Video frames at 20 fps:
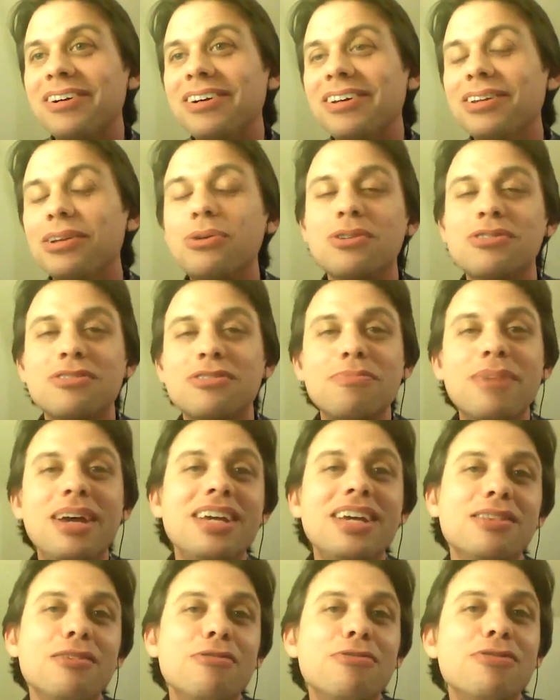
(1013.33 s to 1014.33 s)
in the course of
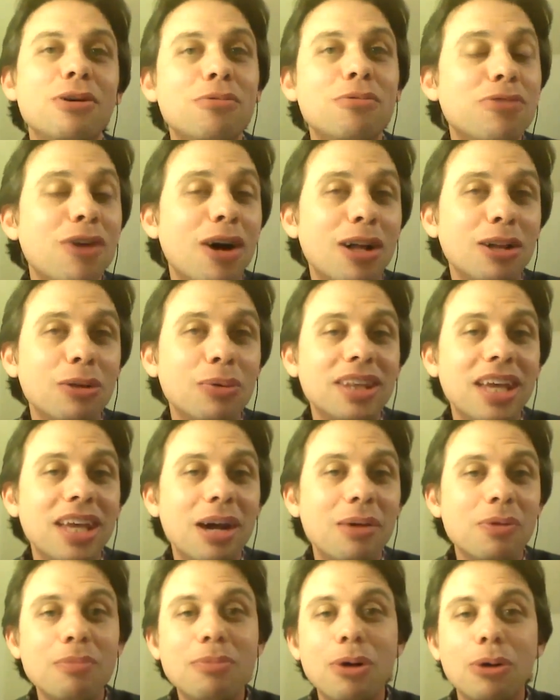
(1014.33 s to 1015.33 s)
making the film following
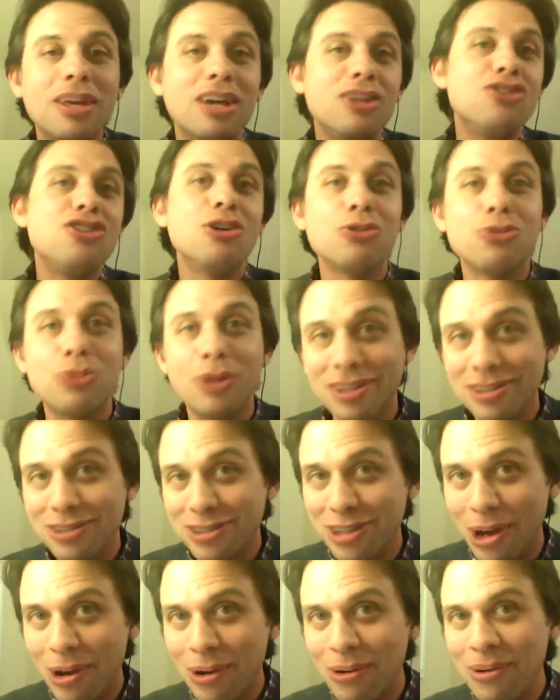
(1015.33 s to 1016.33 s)
that, we both had children,
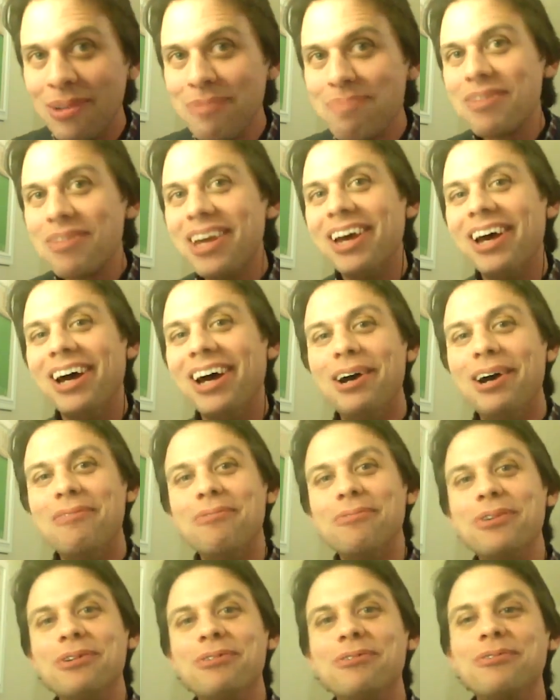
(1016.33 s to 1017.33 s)
so
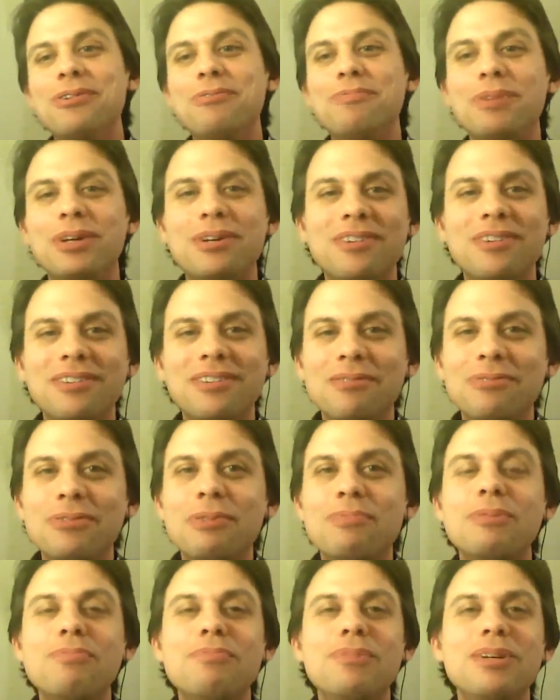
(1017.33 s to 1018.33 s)
um, we, we've been,
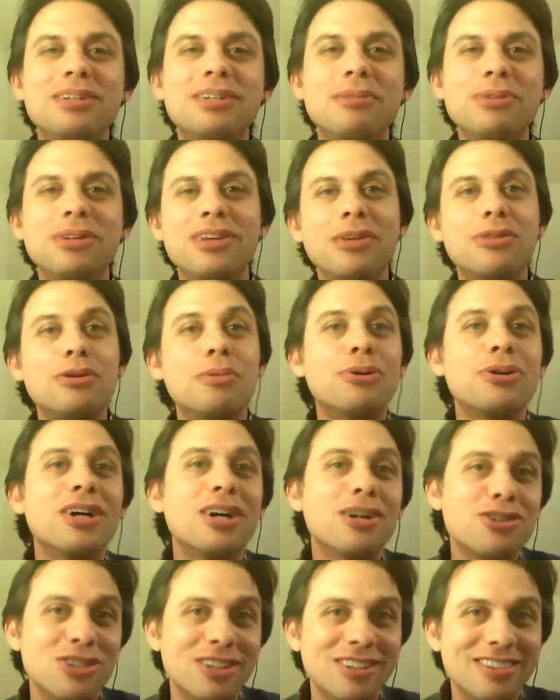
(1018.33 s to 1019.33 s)
we've been busy with other
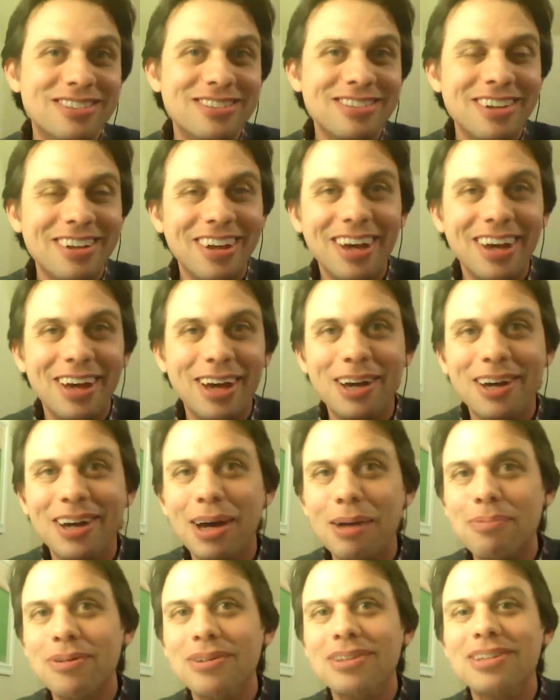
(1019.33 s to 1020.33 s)
productions uh,
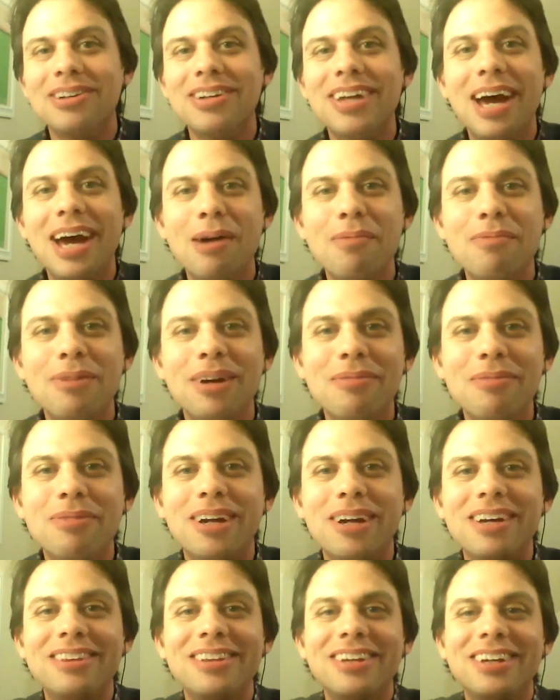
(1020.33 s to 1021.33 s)
up until now, but,
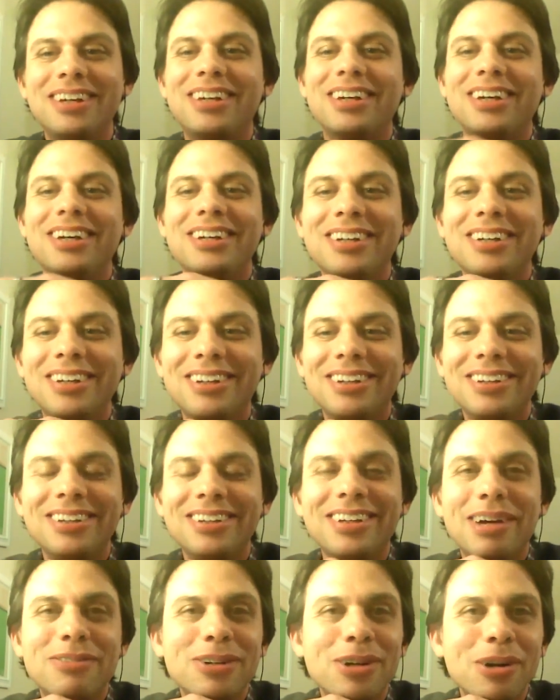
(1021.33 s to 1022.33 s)
but I think uh,
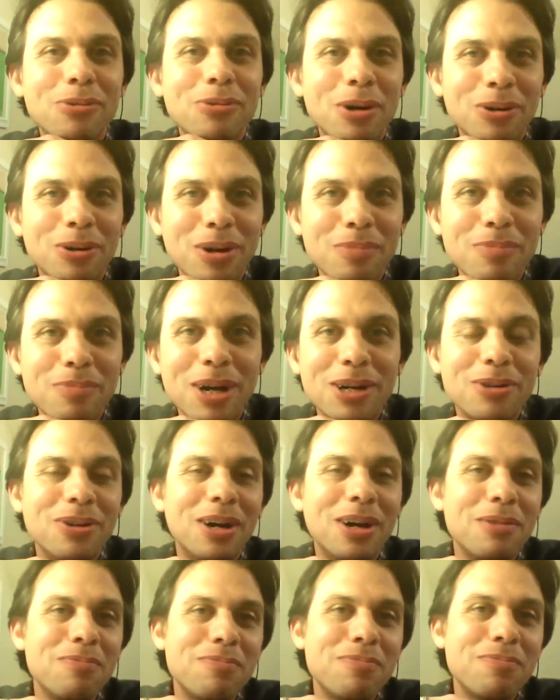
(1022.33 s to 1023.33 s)
you never know what will come back
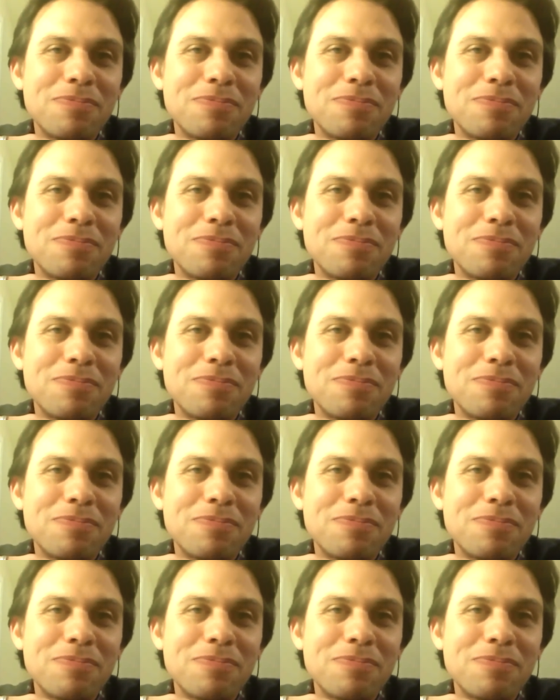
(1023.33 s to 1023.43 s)
around.